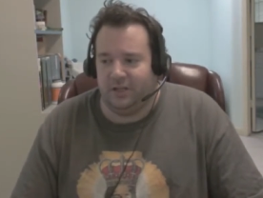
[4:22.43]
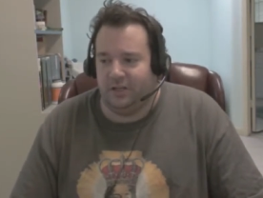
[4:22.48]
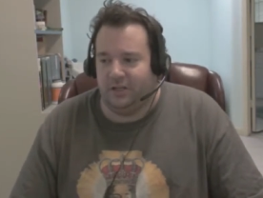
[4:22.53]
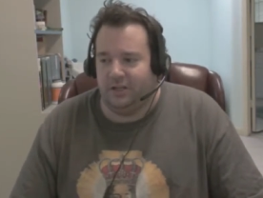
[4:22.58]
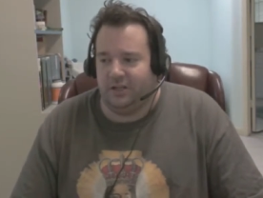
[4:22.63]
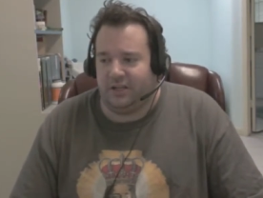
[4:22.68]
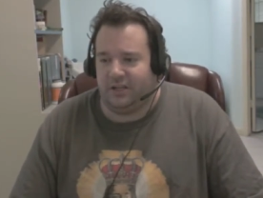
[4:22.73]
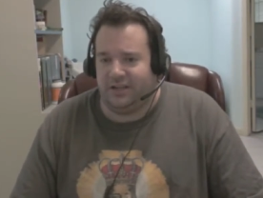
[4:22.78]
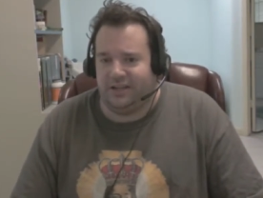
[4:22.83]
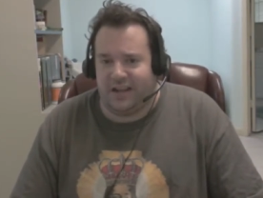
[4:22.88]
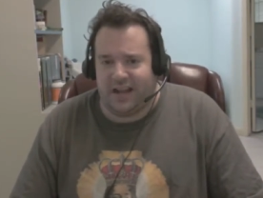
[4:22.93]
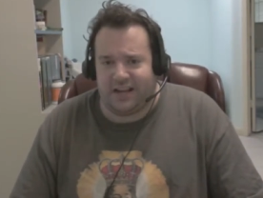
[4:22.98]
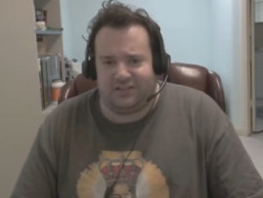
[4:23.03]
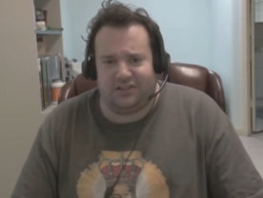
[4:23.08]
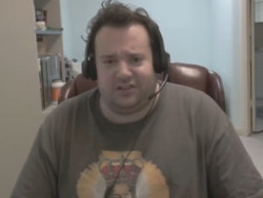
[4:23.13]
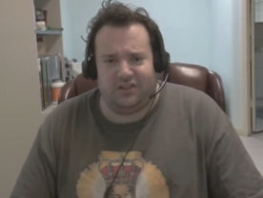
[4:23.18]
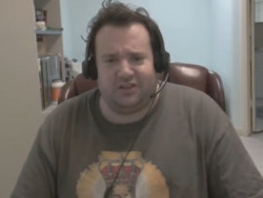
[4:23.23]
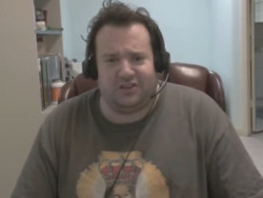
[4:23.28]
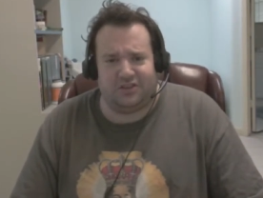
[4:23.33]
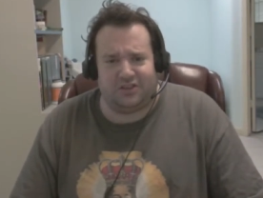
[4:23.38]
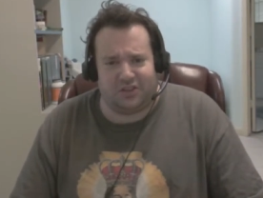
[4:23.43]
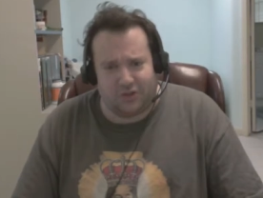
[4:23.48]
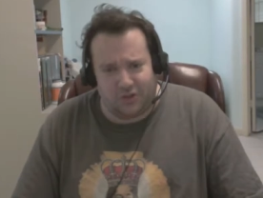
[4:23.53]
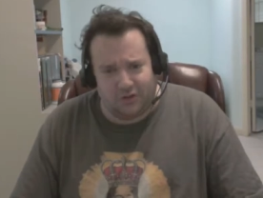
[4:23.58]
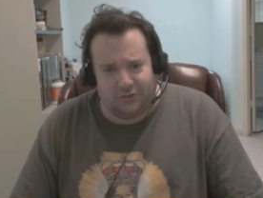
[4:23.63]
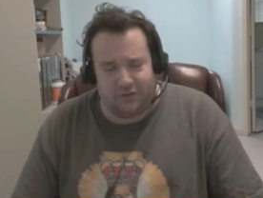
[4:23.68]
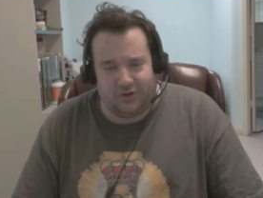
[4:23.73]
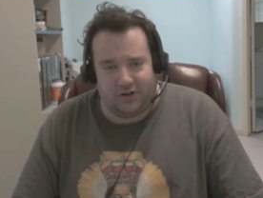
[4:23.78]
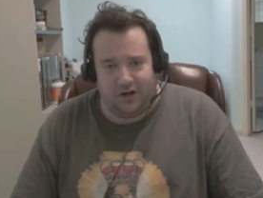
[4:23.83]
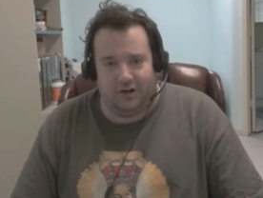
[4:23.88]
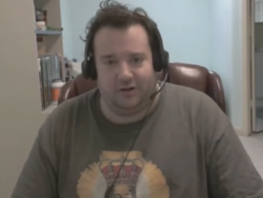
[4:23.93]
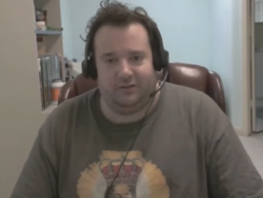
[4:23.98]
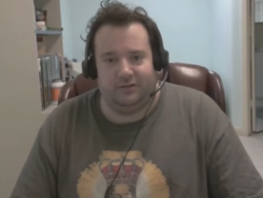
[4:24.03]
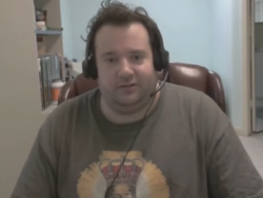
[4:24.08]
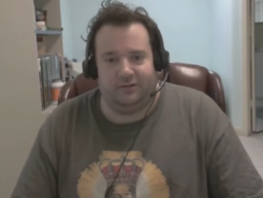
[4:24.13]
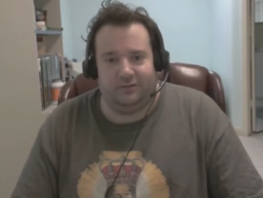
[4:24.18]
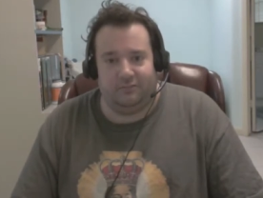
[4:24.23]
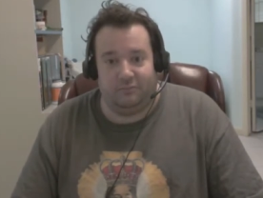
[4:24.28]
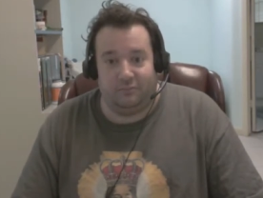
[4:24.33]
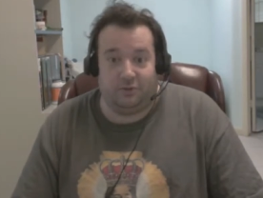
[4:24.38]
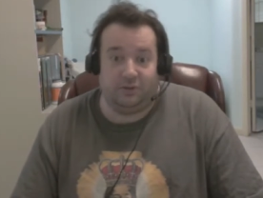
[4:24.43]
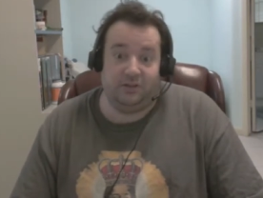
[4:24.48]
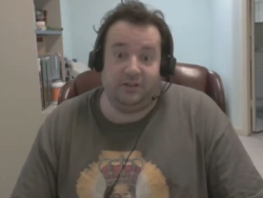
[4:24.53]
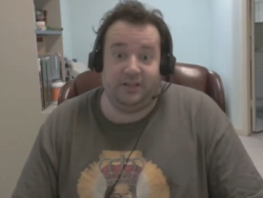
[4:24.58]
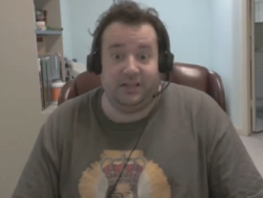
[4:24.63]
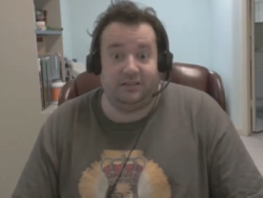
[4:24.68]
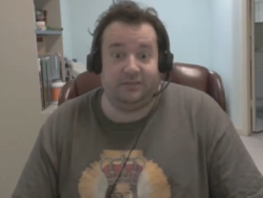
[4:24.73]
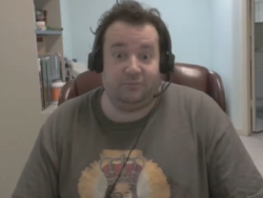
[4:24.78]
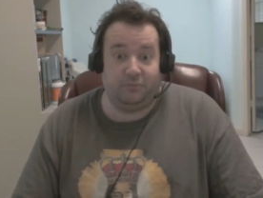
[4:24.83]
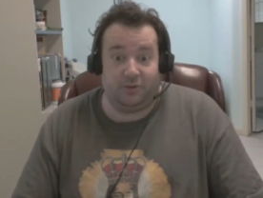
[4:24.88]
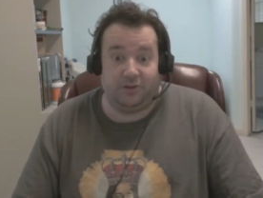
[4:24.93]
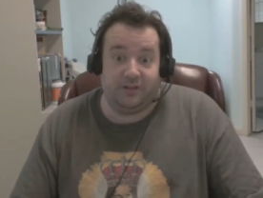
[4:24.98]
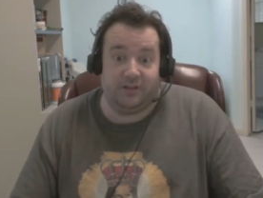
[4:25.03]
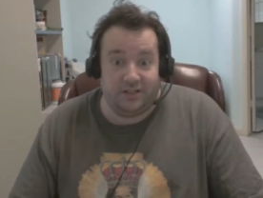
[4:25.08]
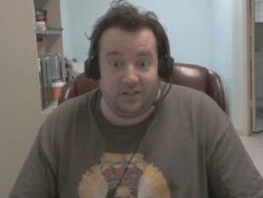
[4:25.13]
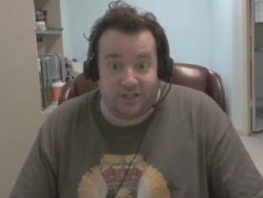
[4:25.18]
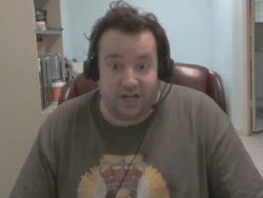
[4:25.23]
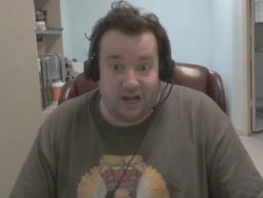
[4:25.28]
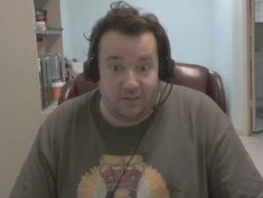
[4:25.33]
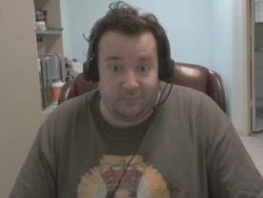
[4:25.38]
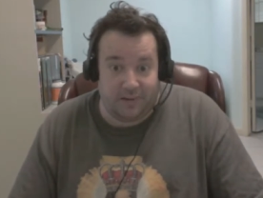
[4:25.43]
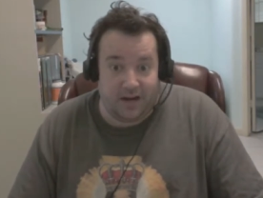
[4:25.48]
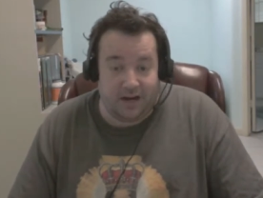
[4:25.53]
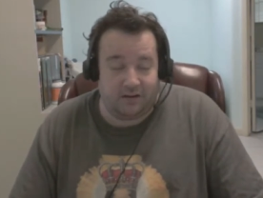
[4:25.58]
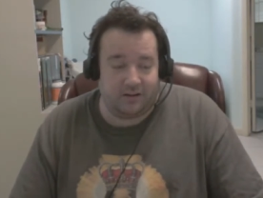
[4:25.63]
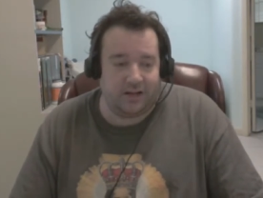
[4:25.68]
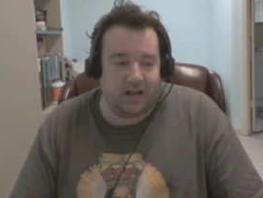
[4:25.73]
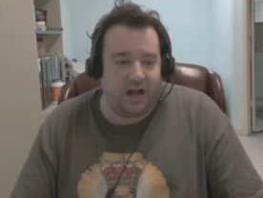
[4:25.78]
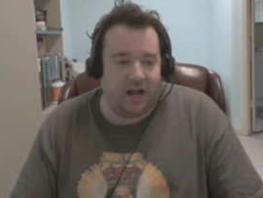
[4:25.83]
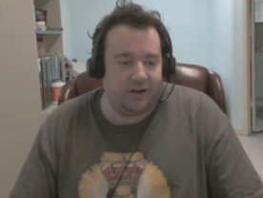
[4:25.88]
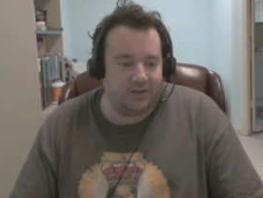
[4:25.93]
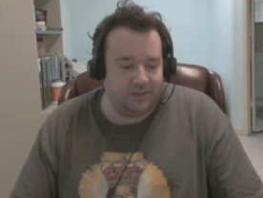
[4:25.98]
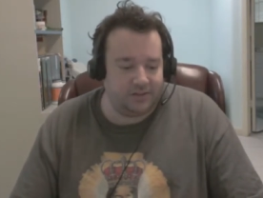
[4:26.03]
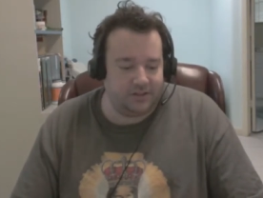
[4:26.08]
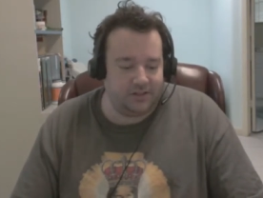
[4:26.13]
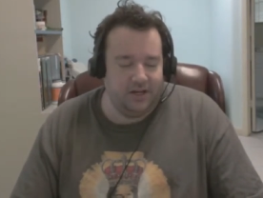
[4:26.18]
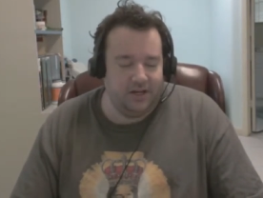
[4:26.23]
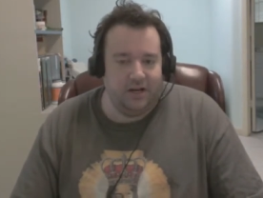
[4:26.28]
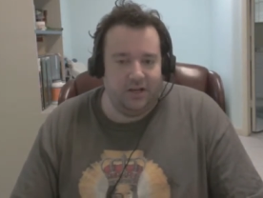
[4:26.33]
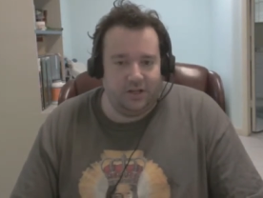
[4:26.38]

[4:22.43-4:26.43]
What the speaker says: connect to the server. Brilliant job, Paradox.